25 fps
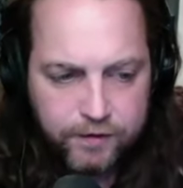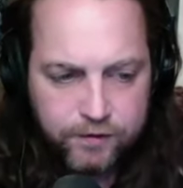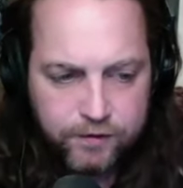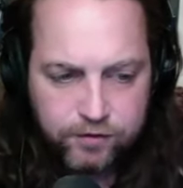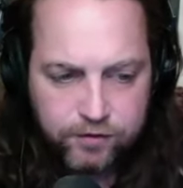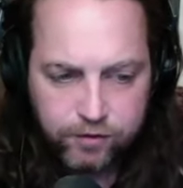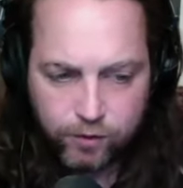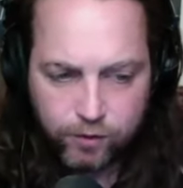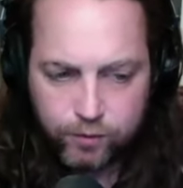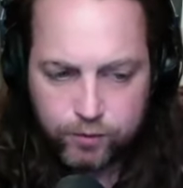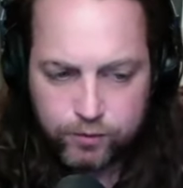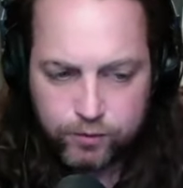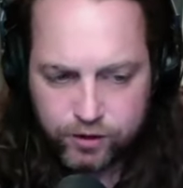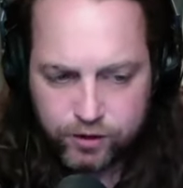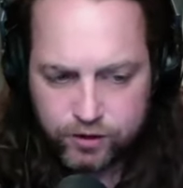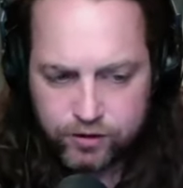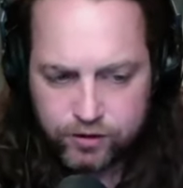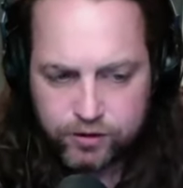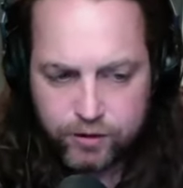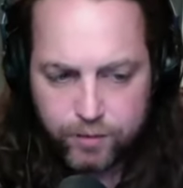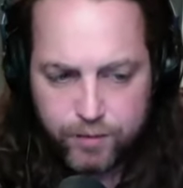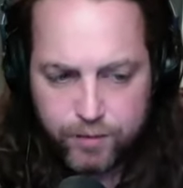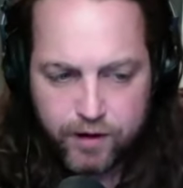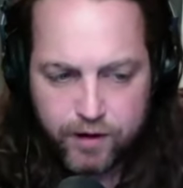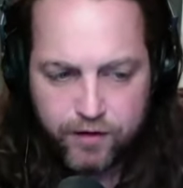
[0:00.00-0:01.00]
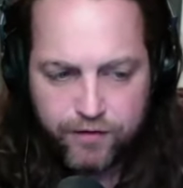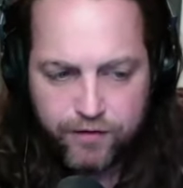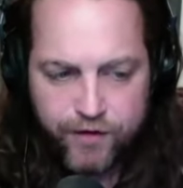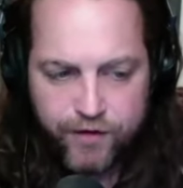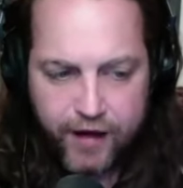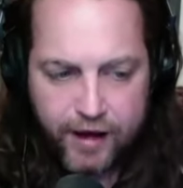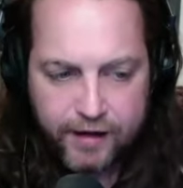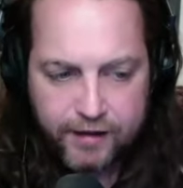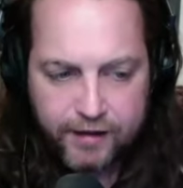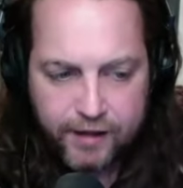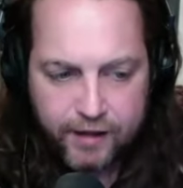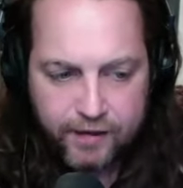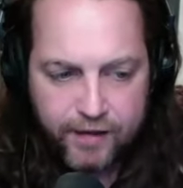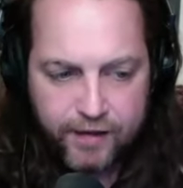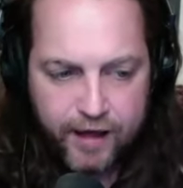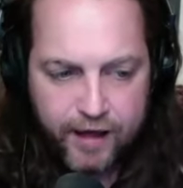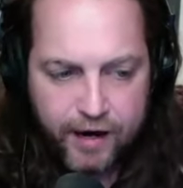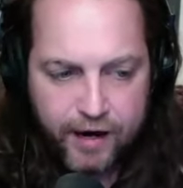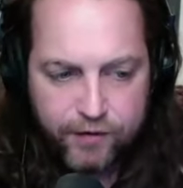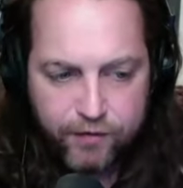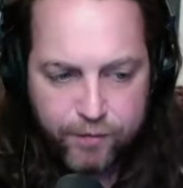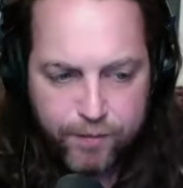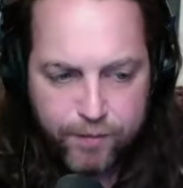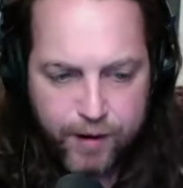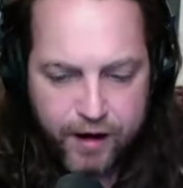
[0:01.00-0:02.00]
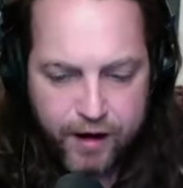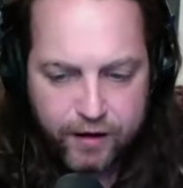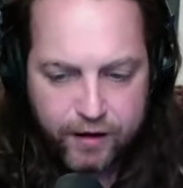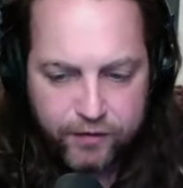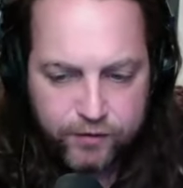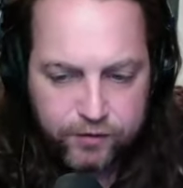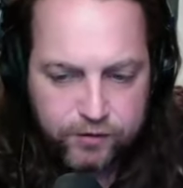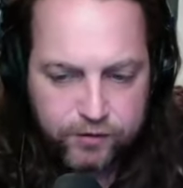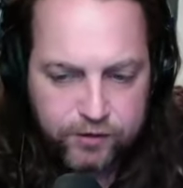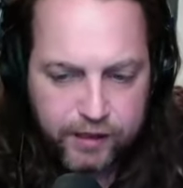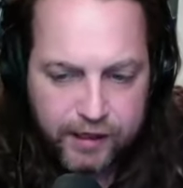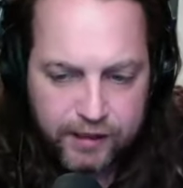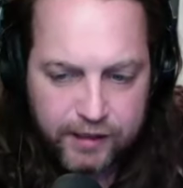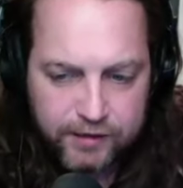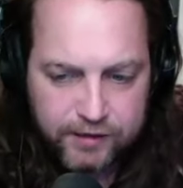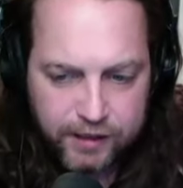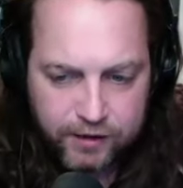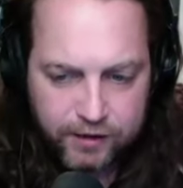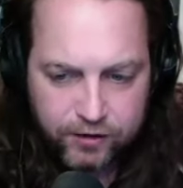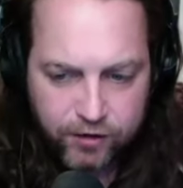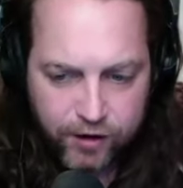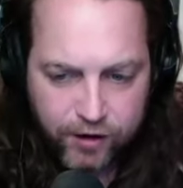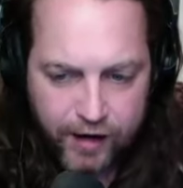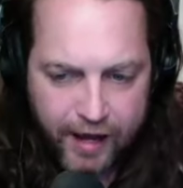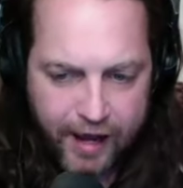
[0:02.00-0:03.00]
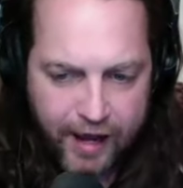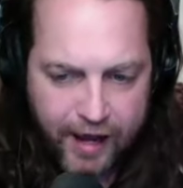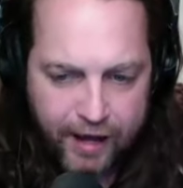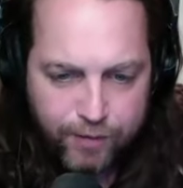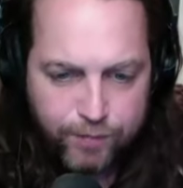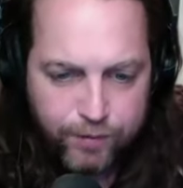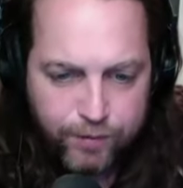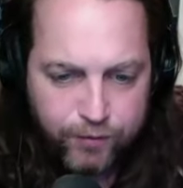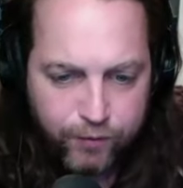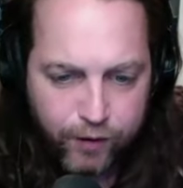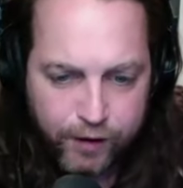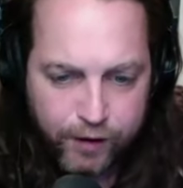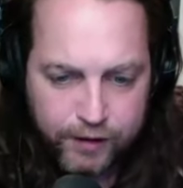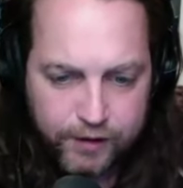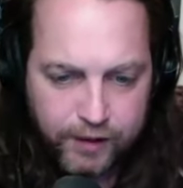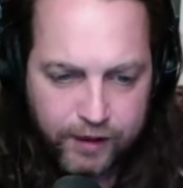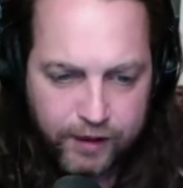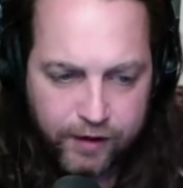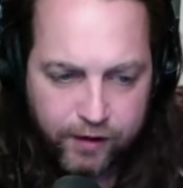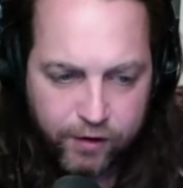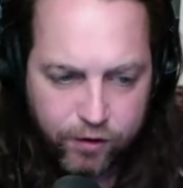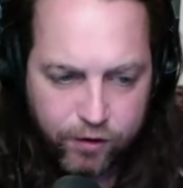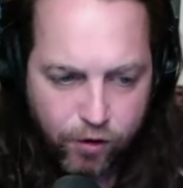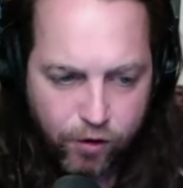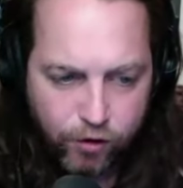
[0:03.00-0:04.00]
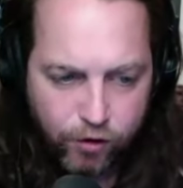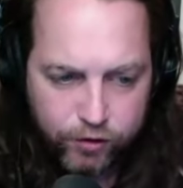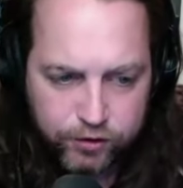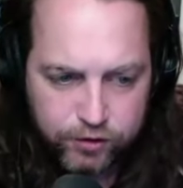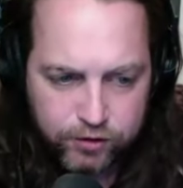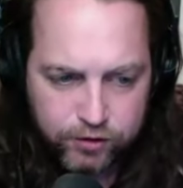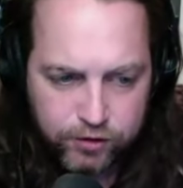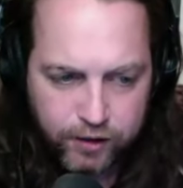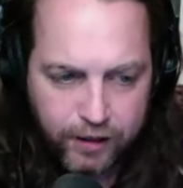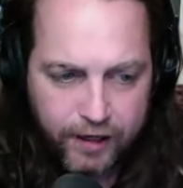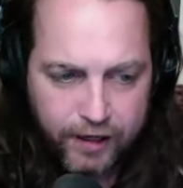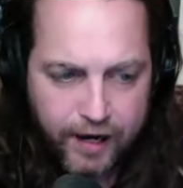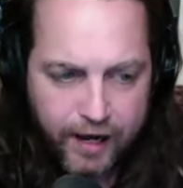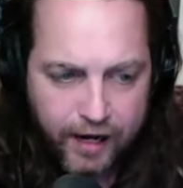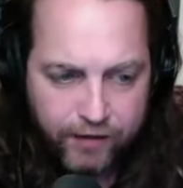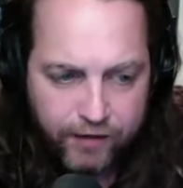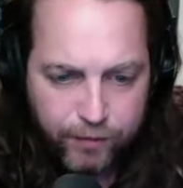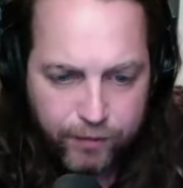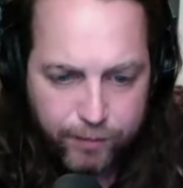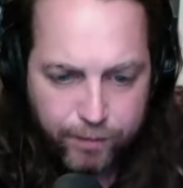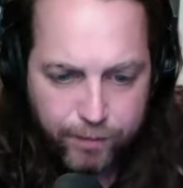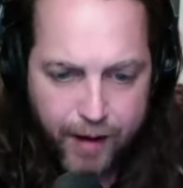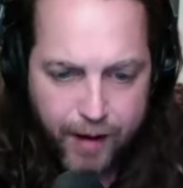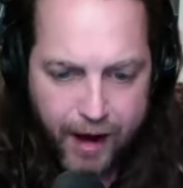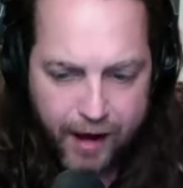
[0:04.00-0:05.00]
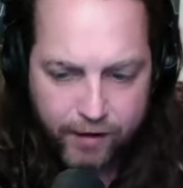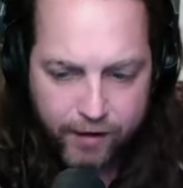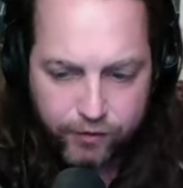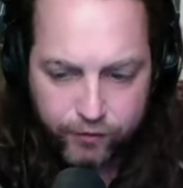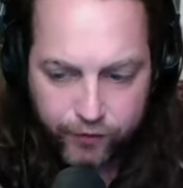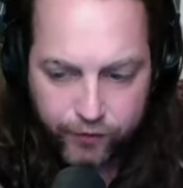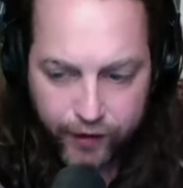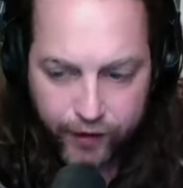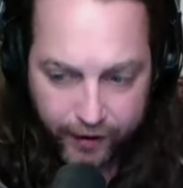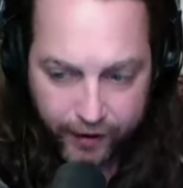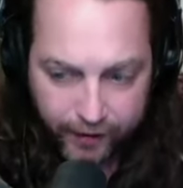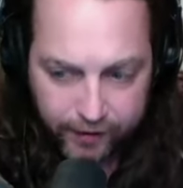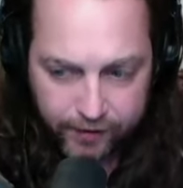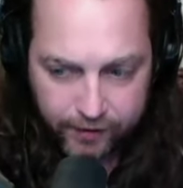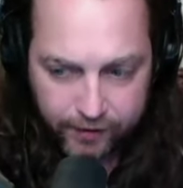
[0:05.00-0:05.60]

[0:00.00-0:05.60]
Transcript: So just the mere fact that not everybody understands that's going to happen right there causes like kind of a bottleneck,